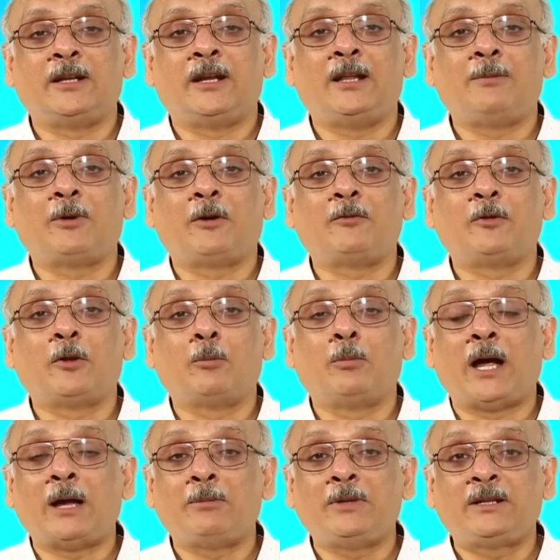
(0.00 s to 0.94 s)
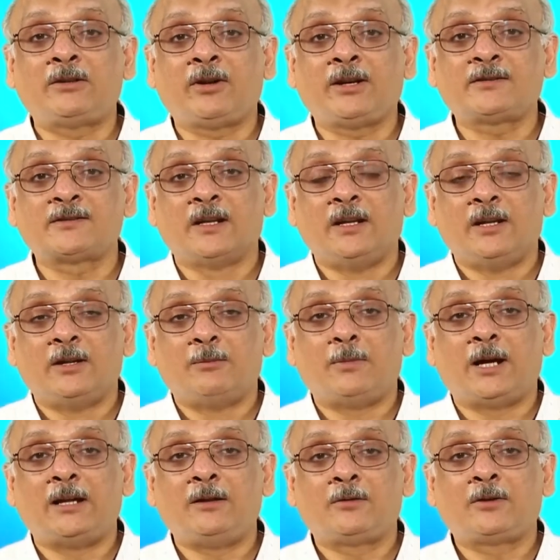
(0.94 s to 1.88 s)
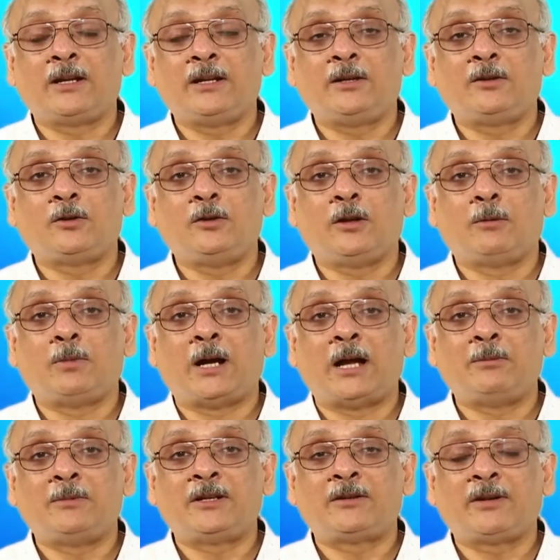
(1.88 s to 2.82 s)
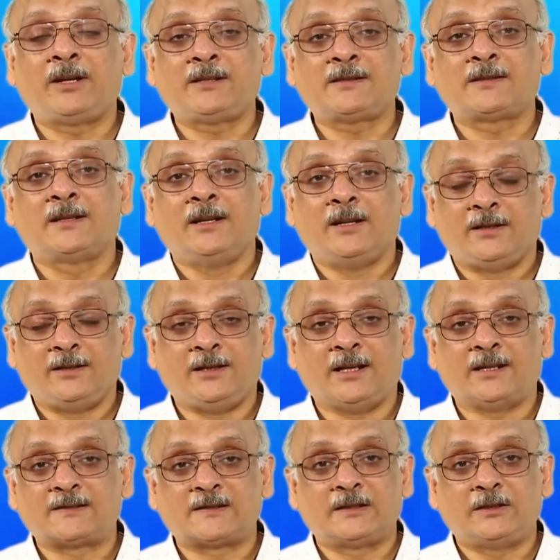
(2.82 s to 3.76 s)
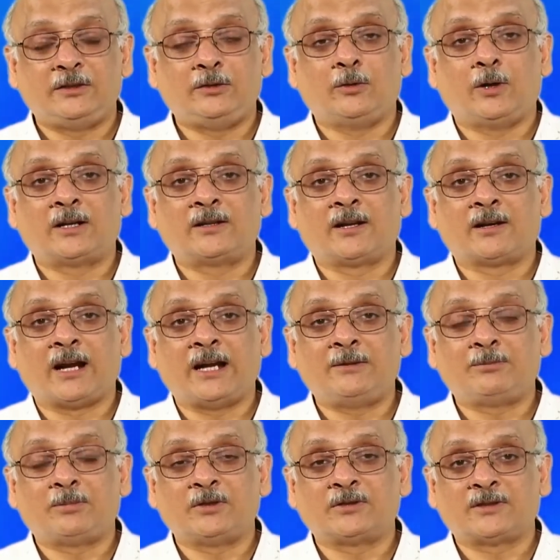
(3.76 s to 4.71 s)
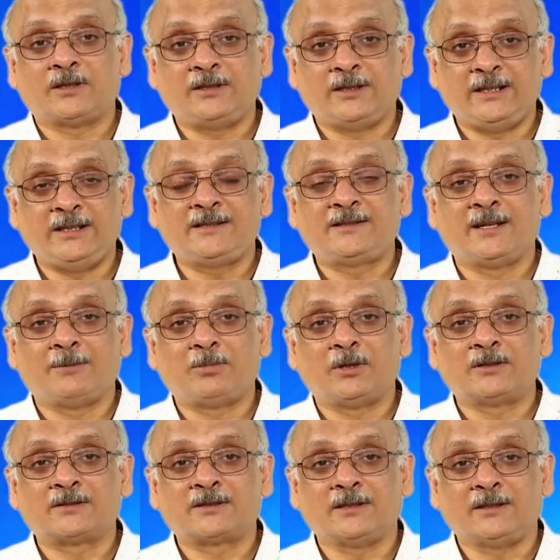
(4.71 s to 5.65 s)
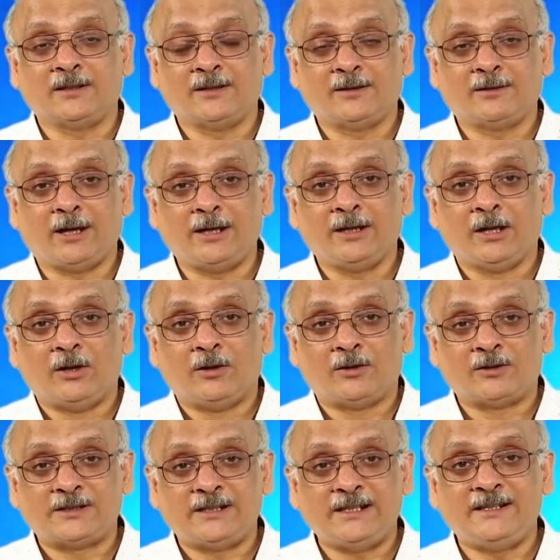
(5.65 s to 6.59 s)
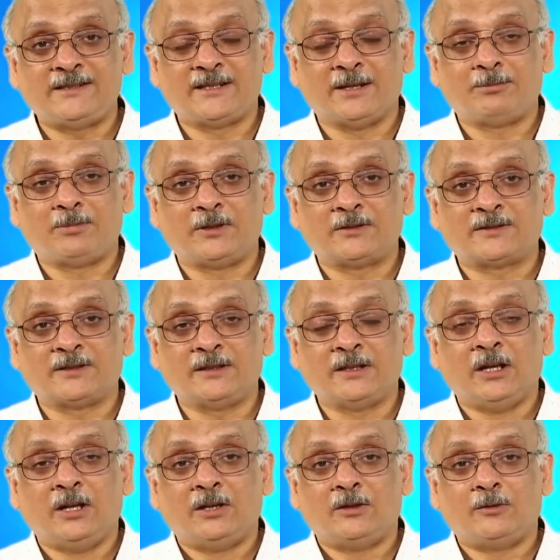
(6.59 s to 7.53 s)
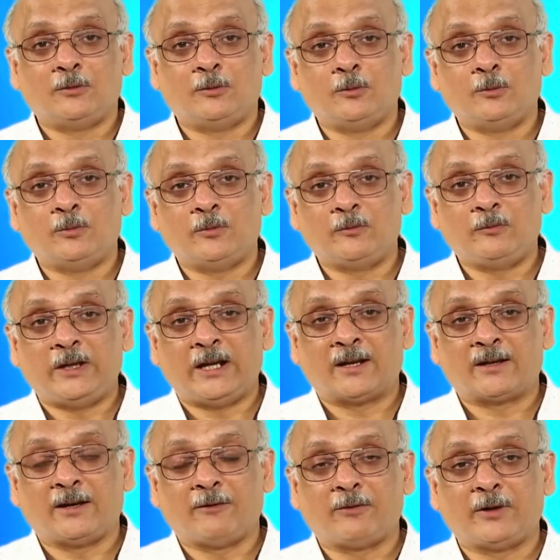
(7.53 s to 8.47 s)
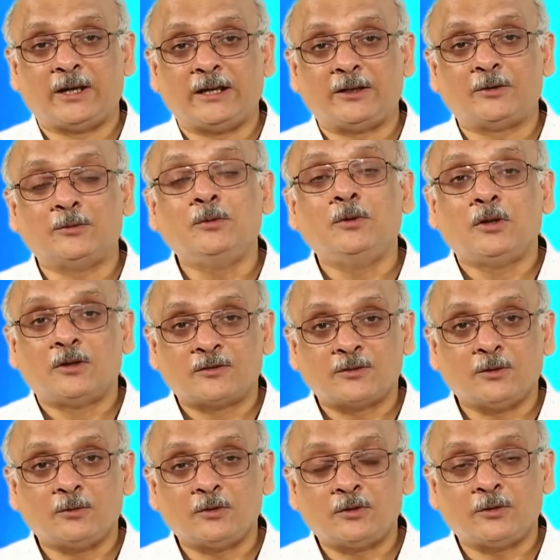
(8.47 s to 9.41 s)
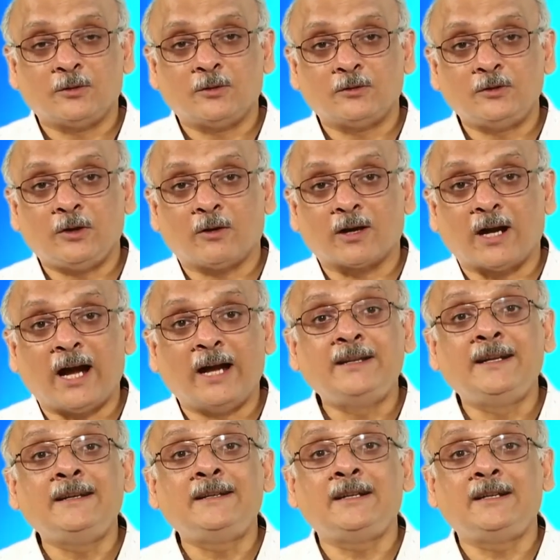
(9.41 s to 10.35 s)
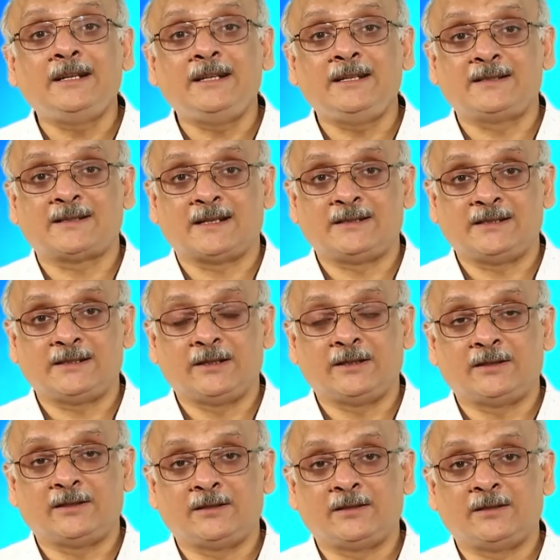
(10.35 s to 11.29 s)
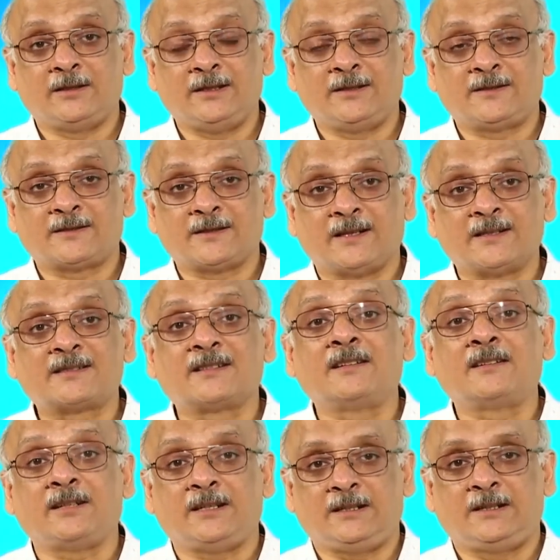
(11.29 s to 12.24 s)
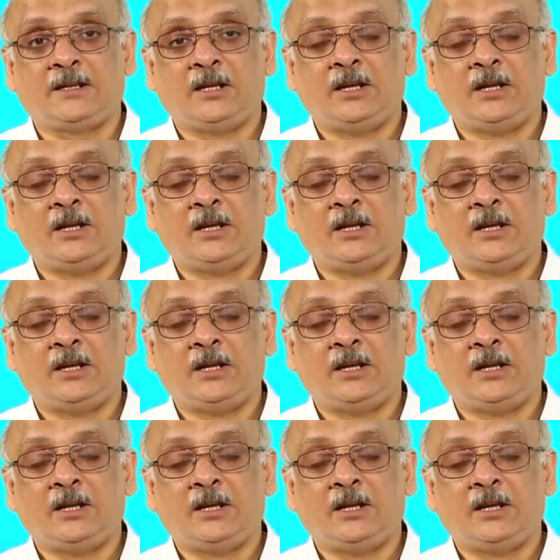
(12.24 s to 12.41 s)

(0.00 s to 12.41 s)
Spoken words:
the help of your biometrics, by looking into your biometrics, yes, you are the right person, he is the person, right, or she is the person whom we are referring to. So your identity is certain.